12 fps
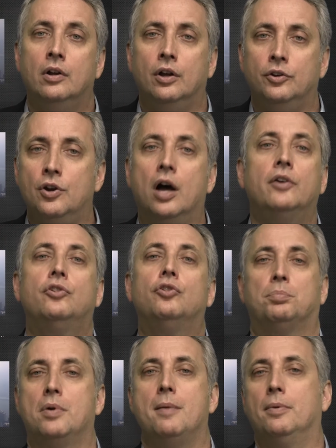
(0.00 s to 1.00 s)
NOx is a
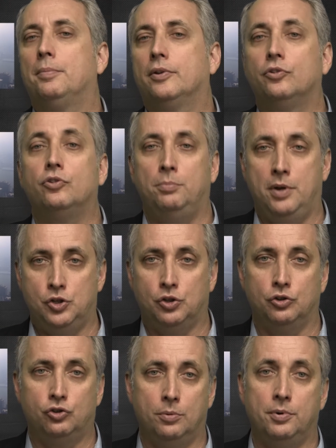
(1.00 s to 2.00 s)
problem because it's a major
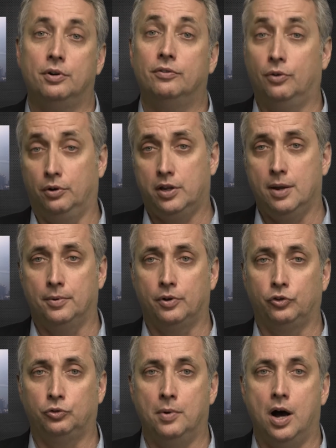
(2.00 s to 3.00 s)
contributor to photochemical
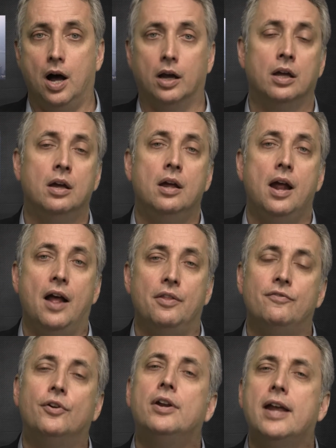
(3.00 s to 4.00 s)
smog, and the
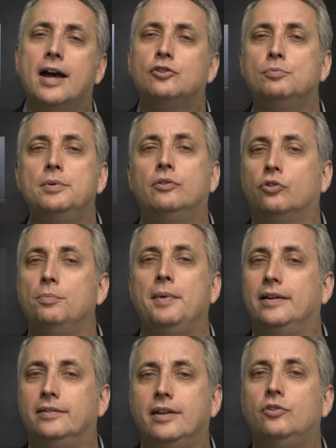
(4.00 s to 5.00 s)
very attributes that
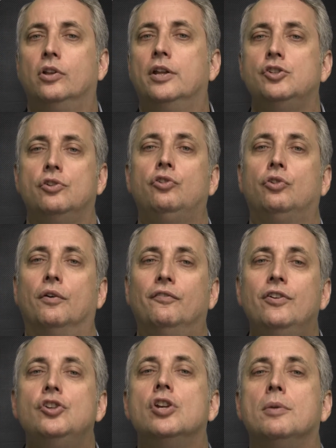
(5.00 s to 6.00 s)
make diesel engines so
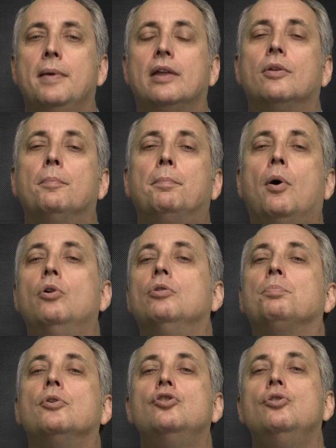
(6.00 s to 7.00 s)
efficient make them
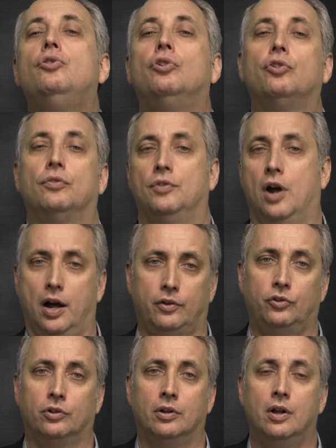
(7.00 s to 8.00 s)
potent producers of
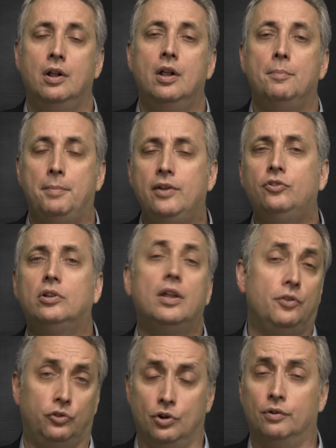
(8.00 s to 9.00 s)
NOx. Basically,
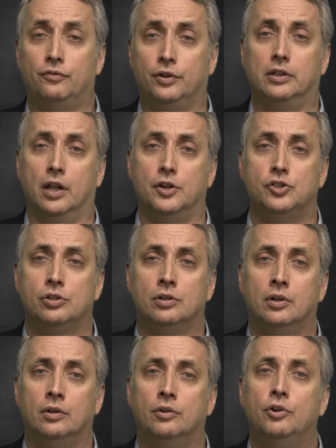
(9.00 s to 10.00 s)
there's no free lunch.
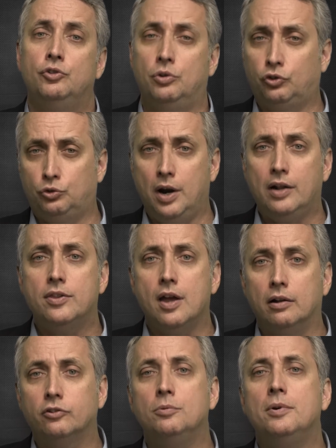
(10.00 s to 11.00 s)
To extract the
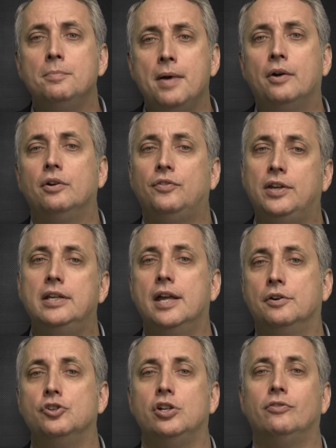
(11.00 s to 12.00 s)
ultimate amount of heat
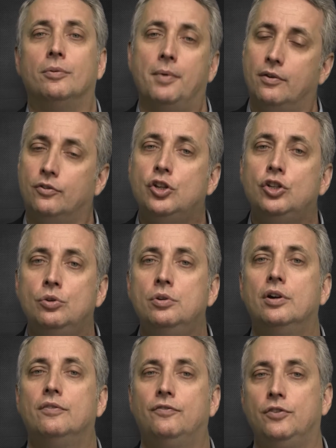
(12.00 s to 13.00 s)
energy from every
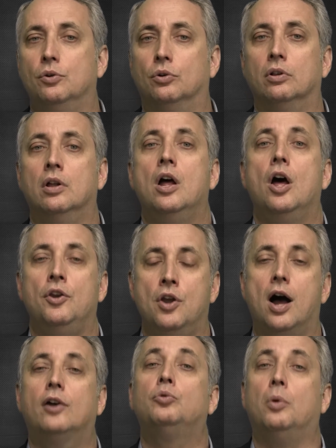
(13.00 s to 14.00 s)
unit of fuel,
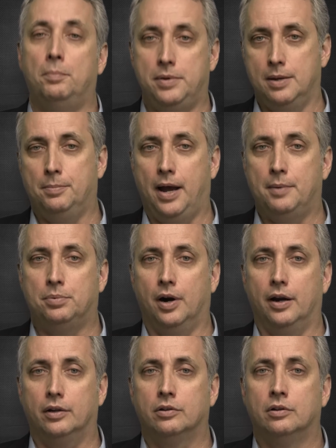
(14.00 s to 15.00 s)
NOx will be a
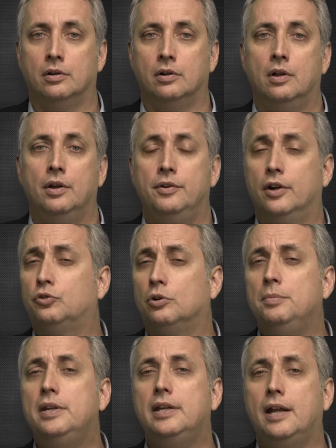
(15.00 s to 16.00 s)
byproduct. Now, to
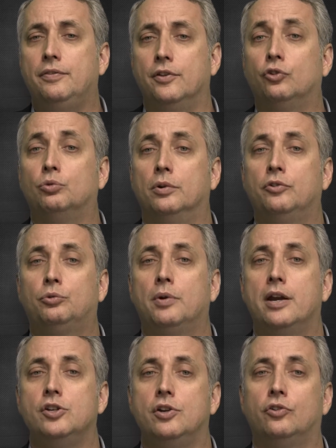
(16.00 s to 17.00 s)
remediate this, one
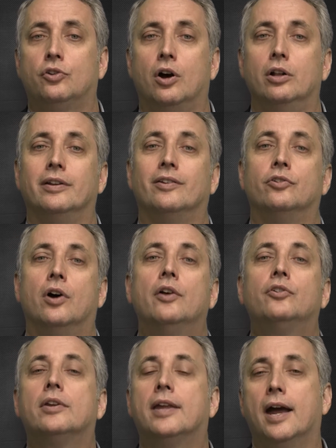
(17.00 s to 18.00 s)
strategy is called
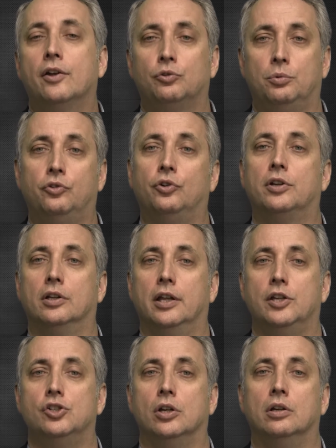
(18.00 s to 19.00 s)
exhaust gas
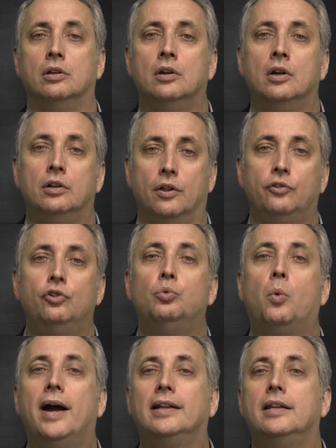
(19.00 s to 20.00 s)
recirculation. Now, this is
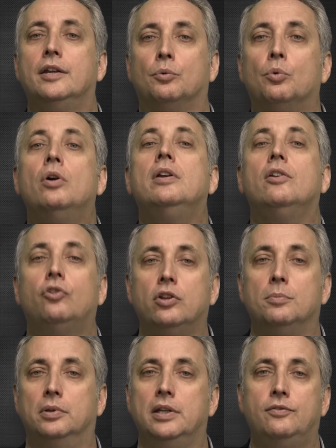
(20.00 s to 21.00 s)
widely and erroneously
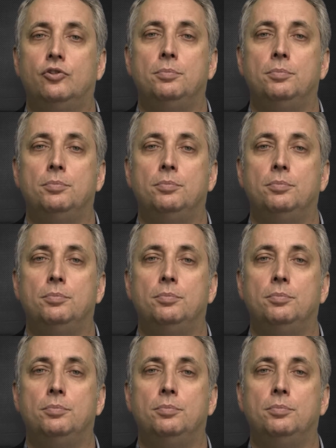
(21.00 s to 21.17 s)
believed to